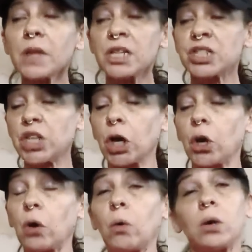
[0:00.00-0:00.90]

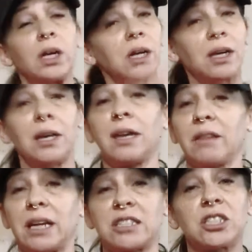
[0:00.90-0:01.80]
So
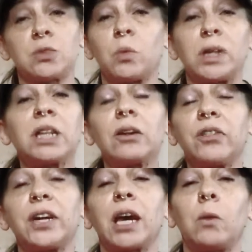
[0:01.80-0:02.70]
that's just one little
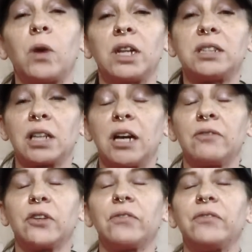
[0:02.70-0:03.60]
thing I wanted to
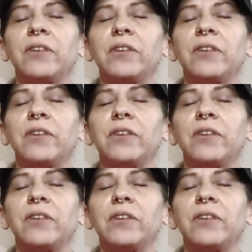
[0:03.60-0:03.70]
cover.